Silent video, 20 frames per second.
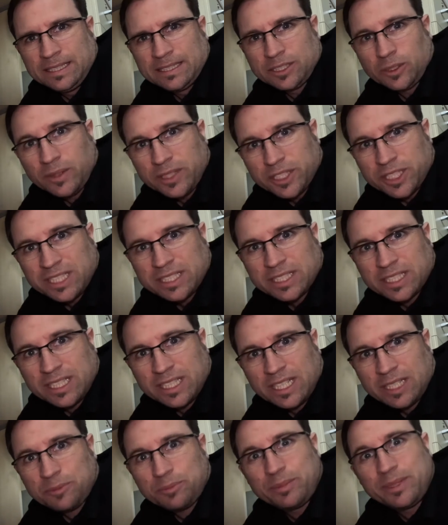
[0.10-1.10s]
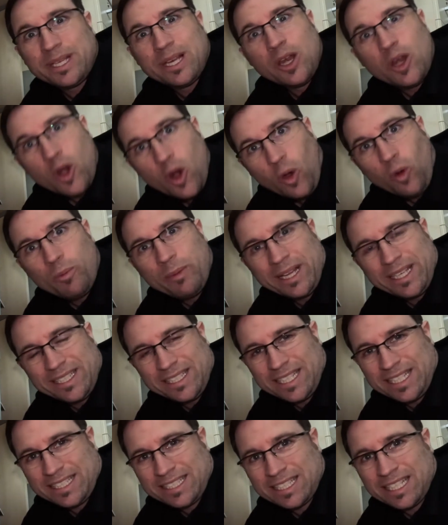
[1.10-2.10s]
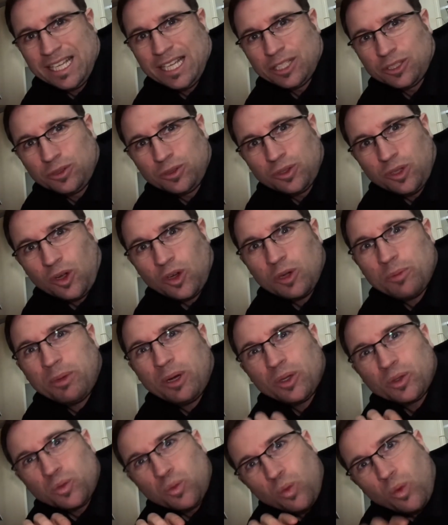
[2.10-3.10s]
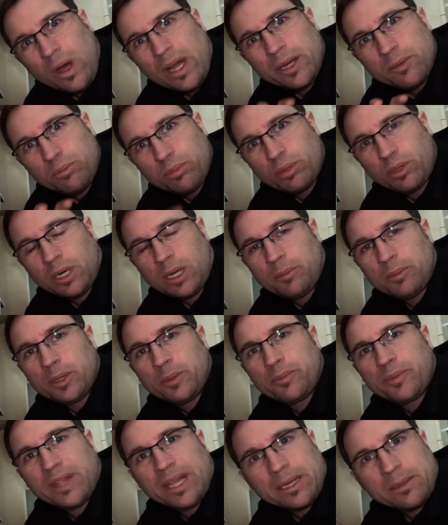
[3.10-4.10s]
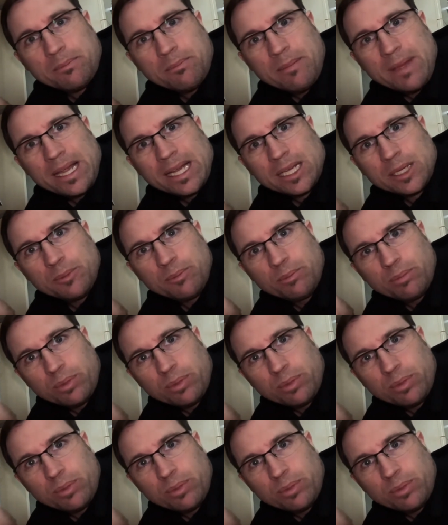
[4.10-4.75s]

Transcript: So I just got below my desk to talk about one problem that Mac